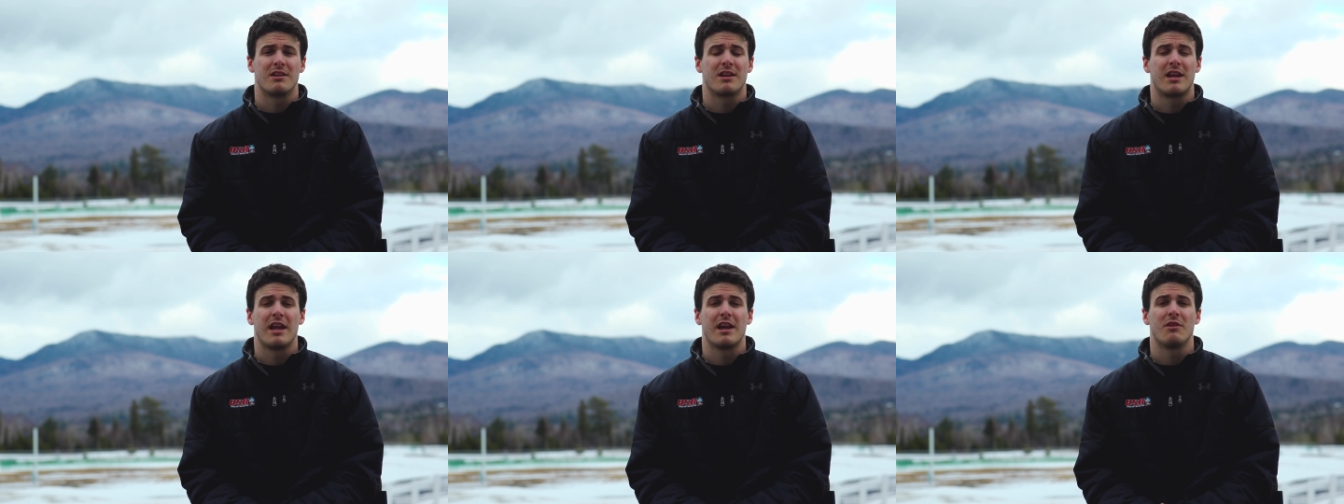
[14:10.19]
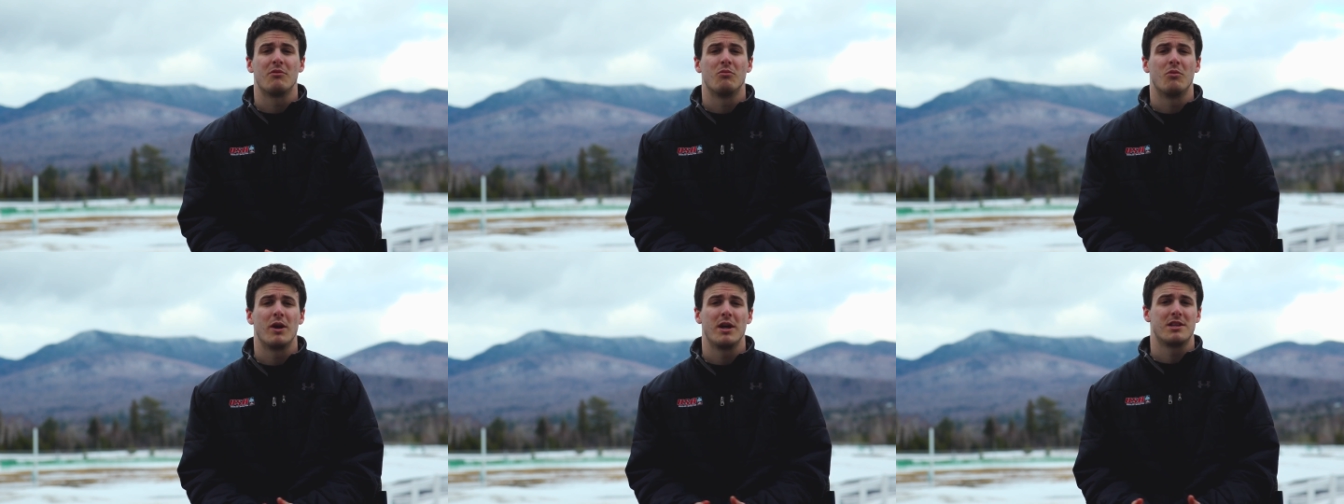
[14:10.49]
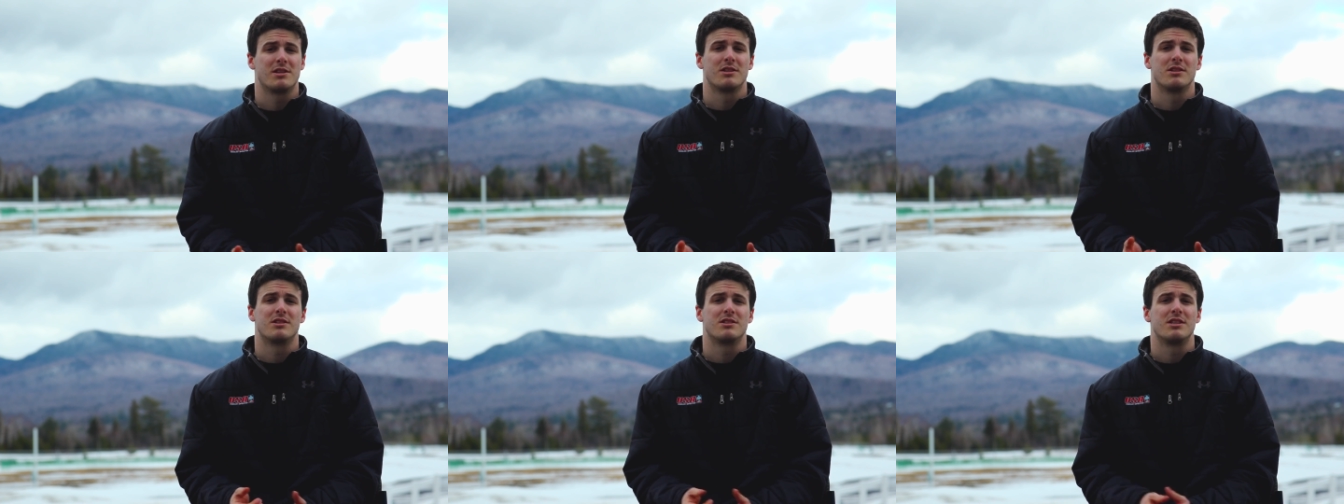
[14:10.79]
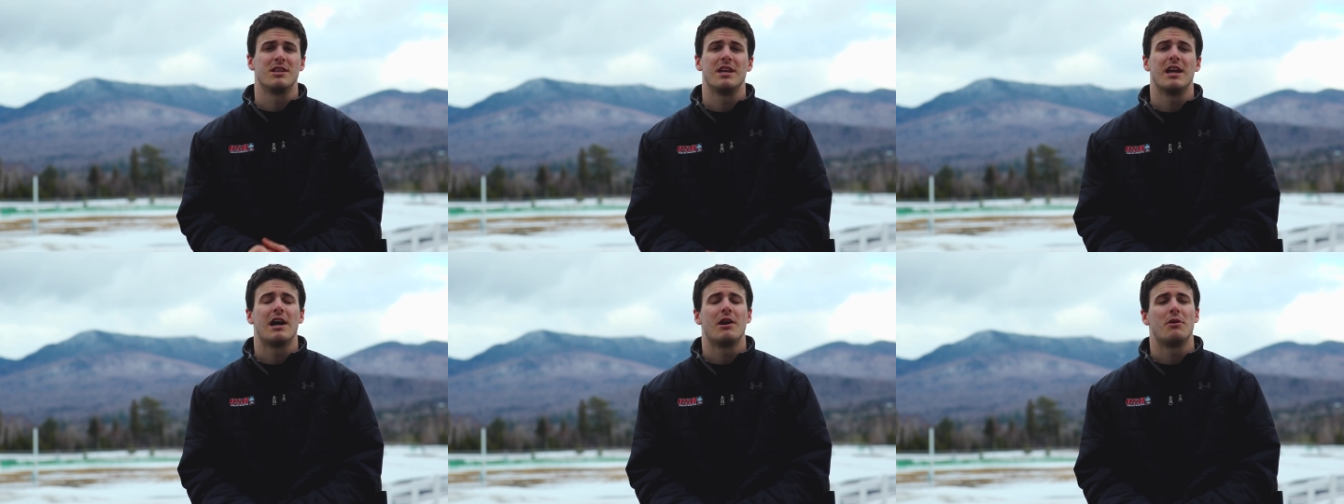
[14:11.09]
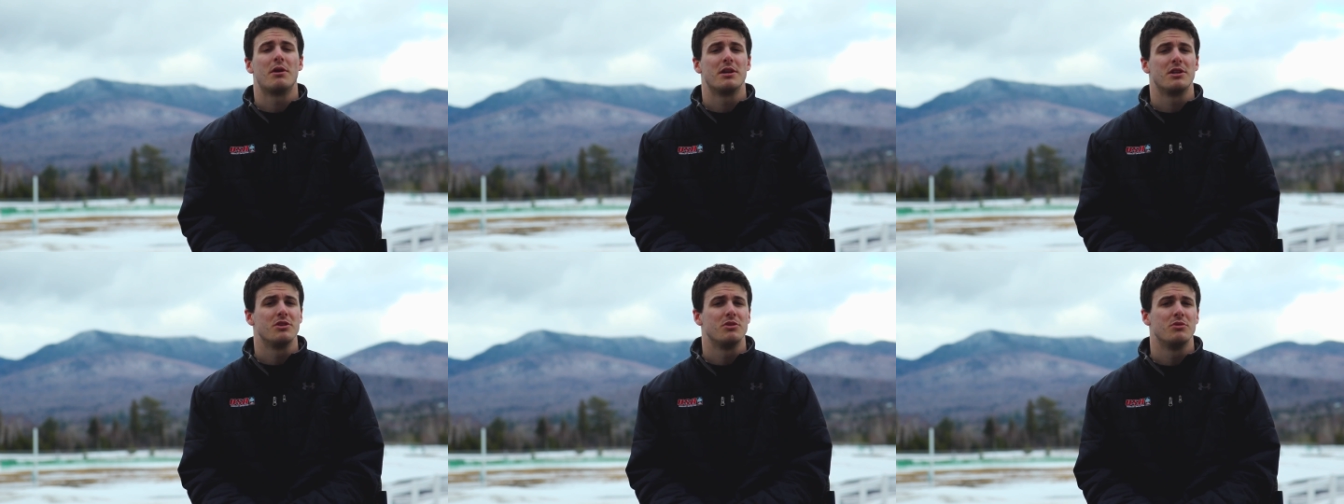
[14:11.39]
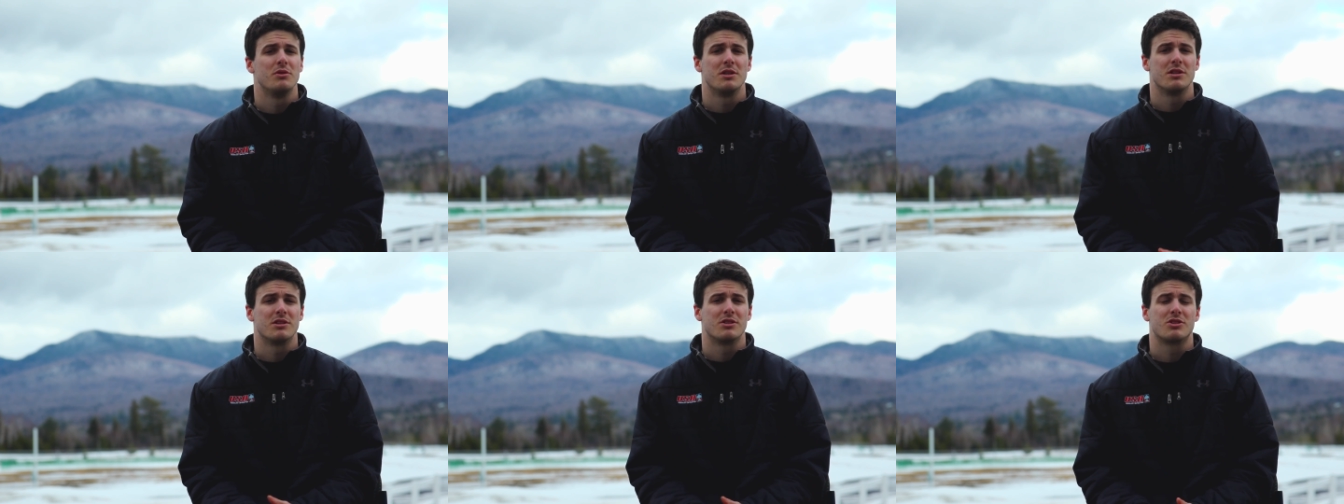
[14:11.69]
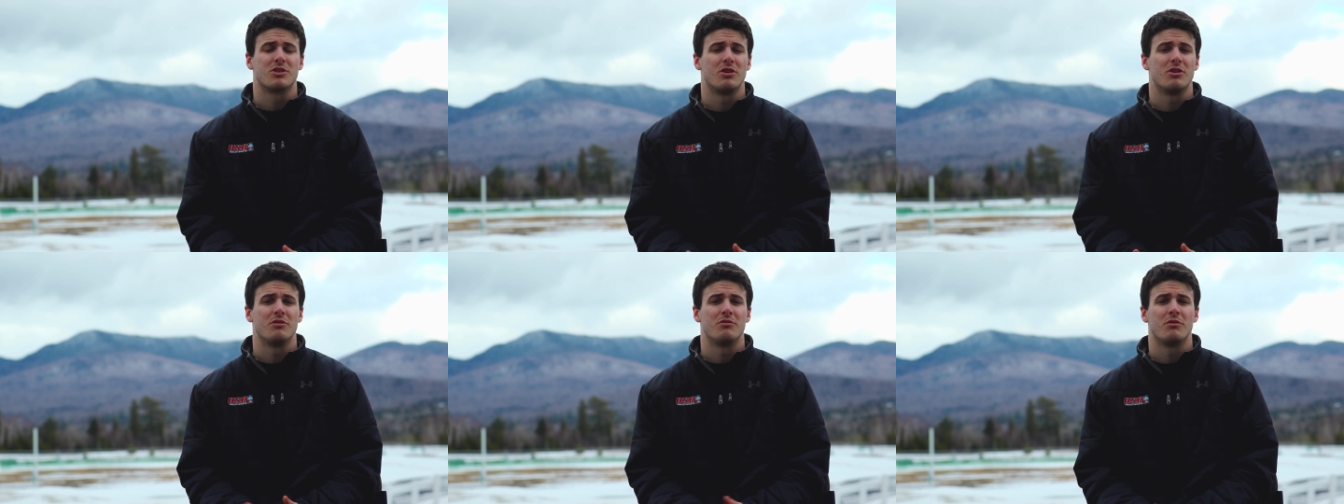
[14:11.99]
can't wait to see how I do in a
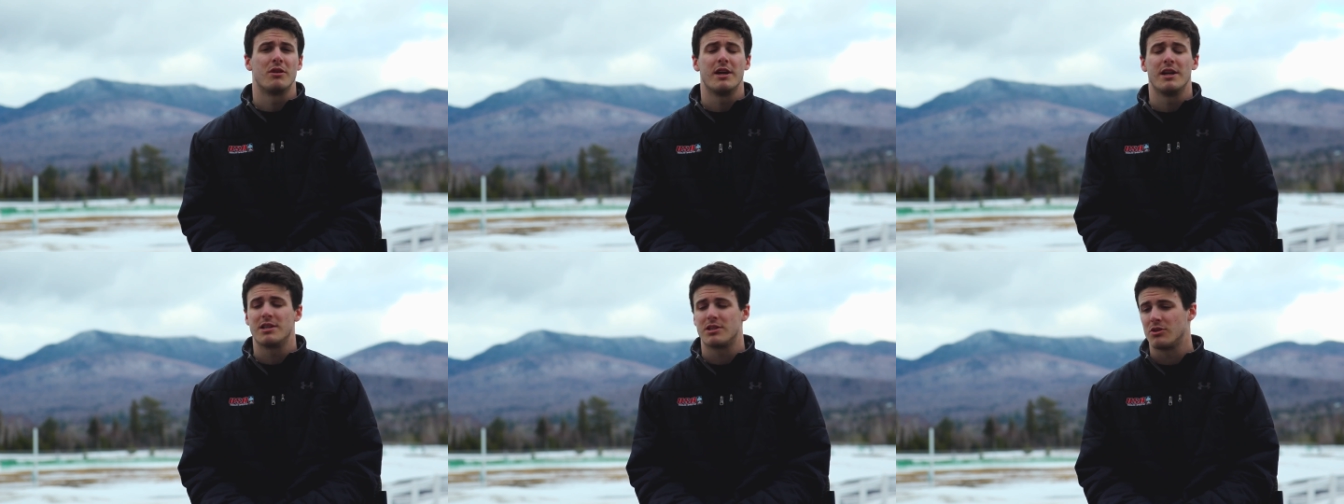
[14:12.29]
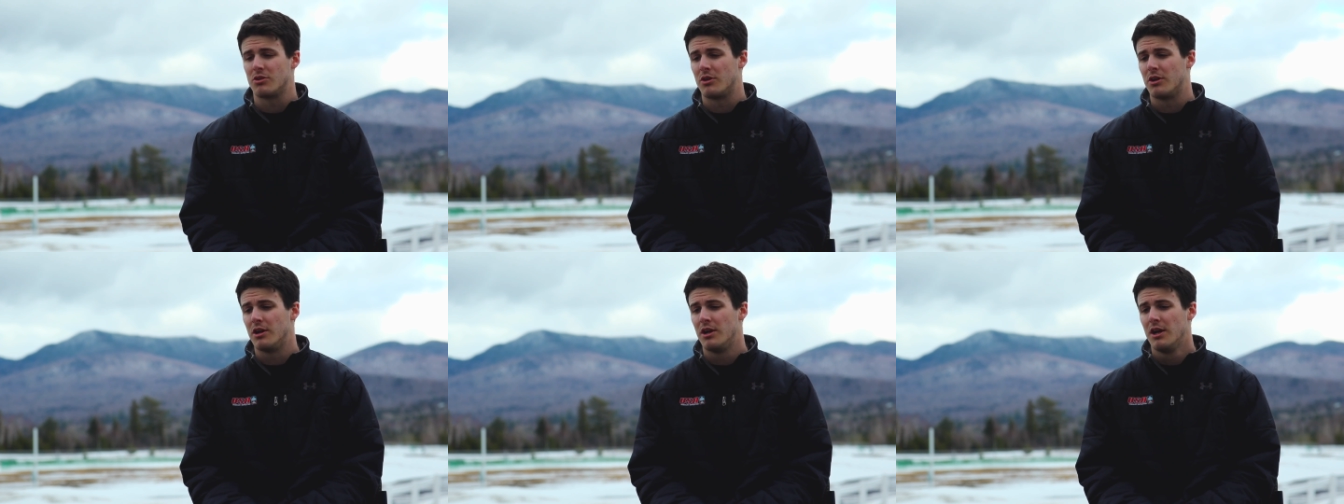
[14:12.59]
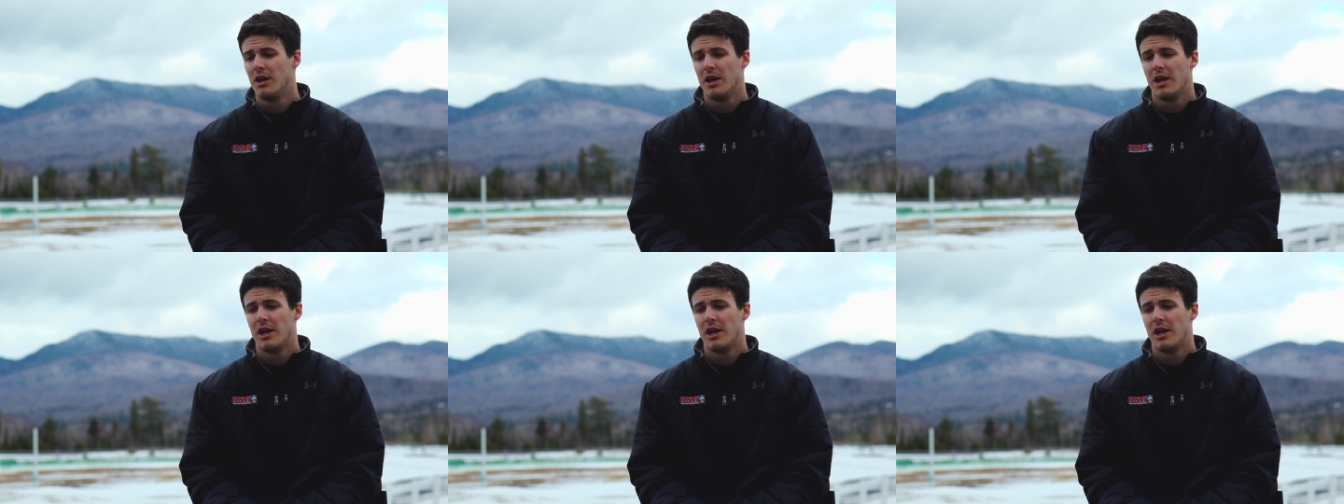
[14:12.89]
certain race or